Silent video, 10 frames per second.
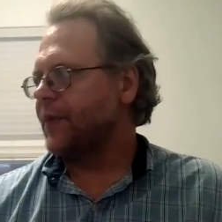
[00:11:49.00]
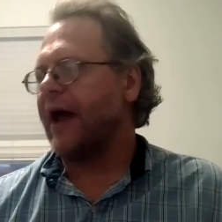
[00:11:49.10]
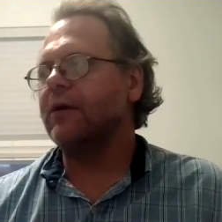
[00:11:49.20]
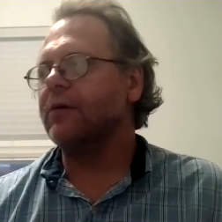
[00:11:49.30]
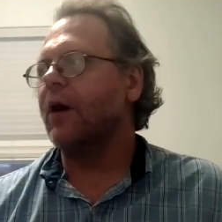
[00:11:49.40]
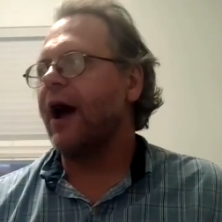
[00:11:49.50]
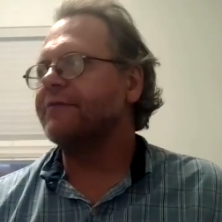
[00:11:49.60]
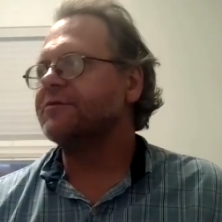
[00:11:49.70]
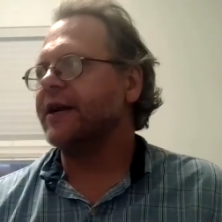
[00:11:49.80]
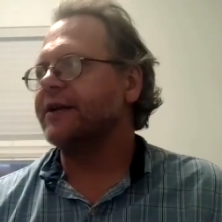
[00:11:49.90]
I don't know.
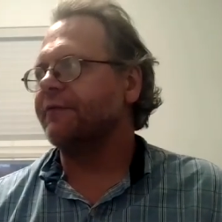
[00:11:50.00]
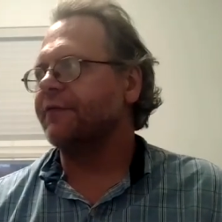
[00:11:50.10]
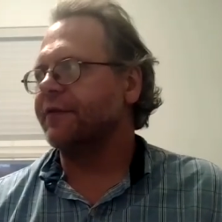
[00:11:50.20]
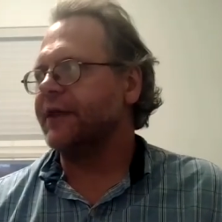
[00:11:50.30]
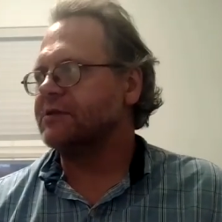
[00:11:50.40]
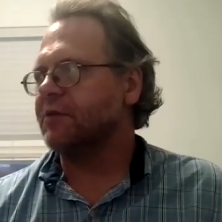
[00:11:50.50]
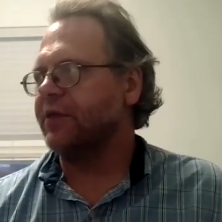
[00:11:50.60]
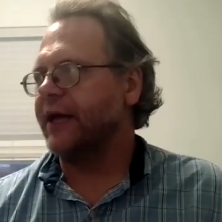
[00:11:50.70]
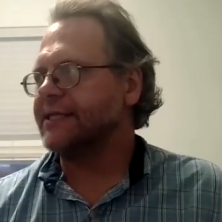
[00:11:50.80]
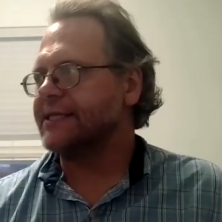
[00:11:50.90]
I've tried different things with
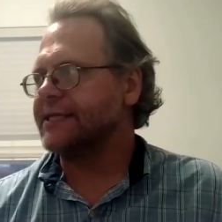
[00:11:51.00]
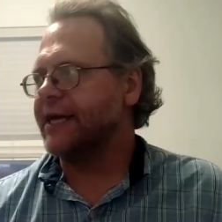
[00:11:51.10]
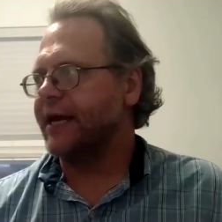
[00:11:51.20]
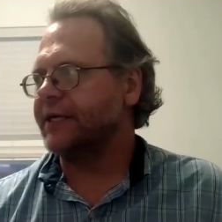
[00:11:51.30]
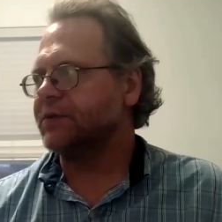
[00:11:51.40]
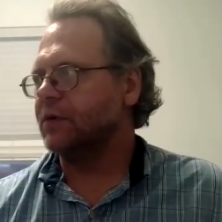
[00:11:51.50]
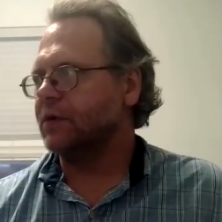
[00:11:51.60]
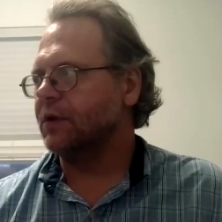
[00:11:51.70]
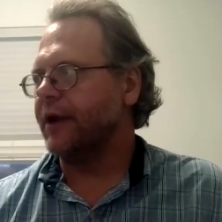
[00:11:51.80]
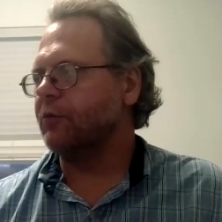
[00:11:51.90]
like
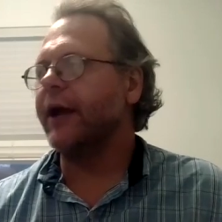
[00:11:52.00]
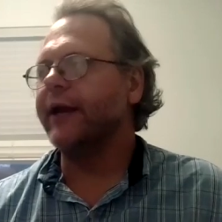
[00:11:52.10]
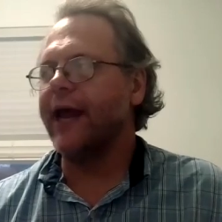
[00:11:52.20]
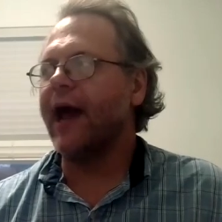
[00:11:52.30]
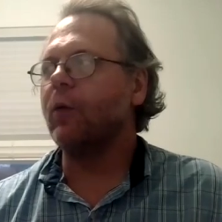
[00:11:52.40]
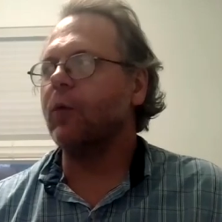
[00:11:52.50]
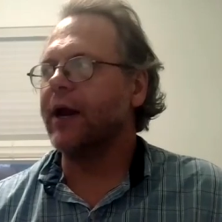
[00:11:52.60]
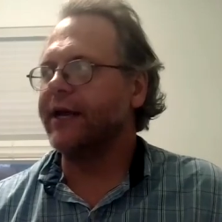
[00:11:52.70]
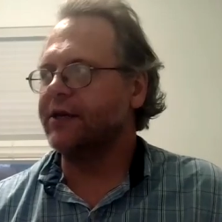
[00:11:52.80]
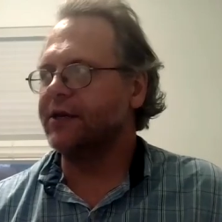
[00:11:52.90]
schedule. Like right now,
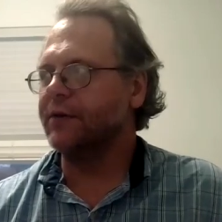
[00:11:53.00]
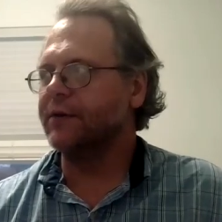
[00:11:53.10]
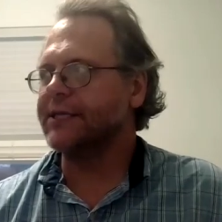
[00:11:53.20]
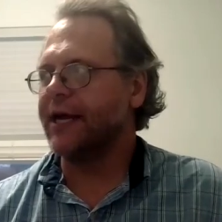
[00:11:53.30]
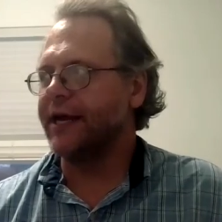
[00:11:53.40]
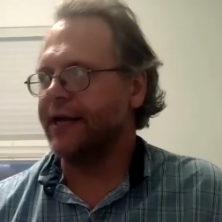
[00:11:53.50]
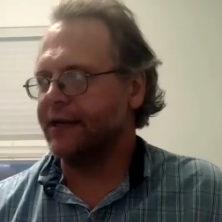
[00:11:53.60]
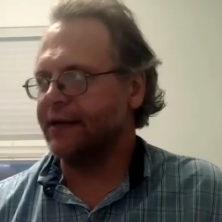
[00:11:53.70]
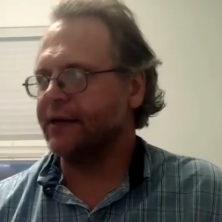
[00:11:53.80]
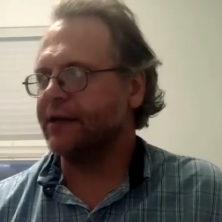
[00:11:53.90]
what I do is
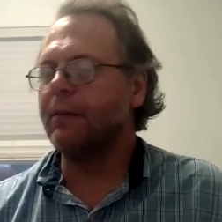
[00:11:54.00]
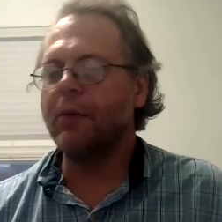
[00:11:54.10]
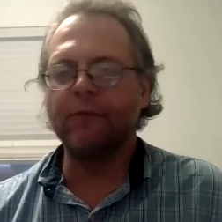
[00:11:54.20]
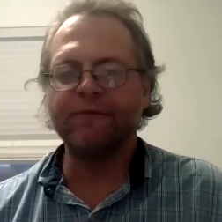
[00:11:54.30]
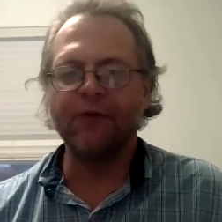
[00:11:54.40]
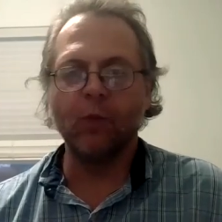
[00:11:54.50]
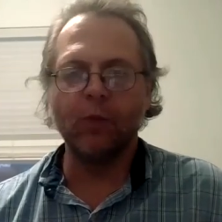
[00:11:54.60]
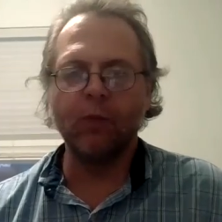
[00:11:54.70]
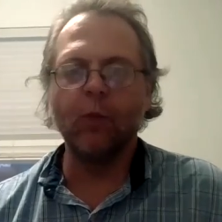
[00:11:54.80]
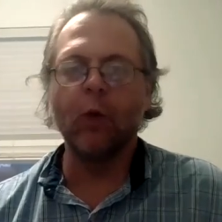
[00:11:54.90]
I come home
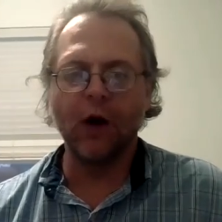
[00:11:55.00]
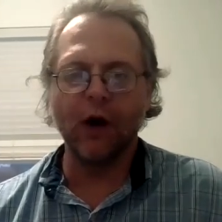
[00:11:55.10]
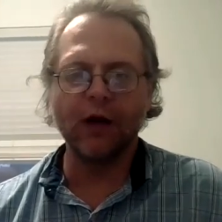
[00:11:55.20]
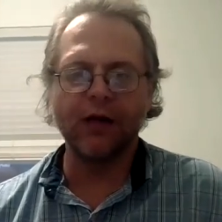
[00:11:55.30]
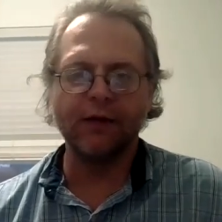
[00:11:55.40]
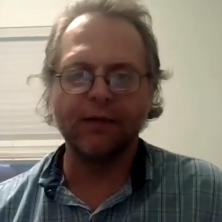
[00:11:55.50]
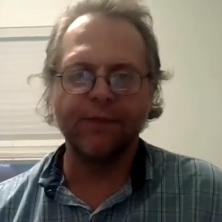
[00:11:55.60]
from work